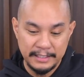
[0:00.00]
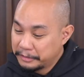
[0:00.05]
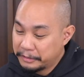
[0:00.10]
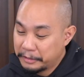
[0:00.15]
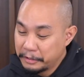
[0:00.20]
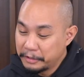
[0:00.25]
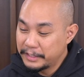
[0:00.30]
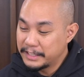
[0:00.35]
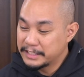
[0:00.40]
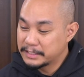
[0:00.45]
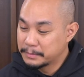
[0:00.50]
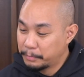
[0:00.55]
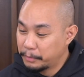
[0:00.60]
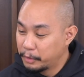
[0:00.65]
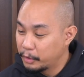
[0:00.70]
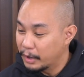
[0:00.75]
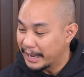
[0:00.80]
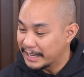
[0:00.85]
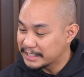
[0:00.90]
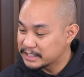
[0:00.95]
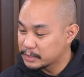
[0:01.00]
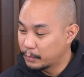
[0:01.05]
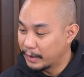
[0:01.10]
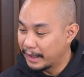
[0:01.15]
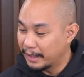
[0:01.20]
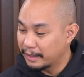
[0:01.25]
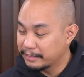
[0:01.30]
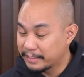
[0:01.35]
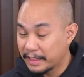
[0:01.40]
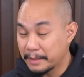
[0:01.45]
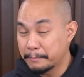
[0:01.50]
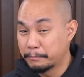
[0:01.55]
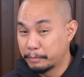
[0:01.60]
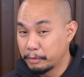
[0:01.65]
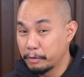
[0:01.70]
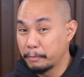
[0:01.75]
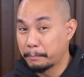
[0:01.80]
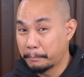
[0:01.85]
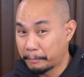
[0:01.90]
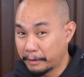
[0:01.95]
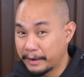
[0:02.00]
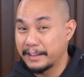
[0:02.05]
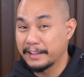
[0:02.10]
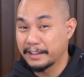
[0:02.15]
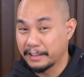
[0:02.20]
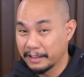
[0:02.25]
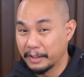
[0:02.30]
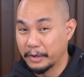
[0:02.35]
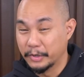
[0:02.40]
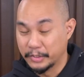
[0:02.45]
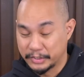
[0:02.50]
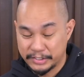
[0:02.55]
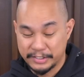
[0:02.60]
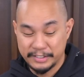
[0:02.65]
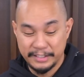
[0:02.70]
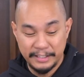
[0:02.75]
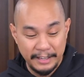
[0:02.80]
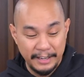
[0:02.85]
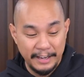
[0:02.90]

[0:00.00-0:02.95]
Do these brew as well? They brew pretty close.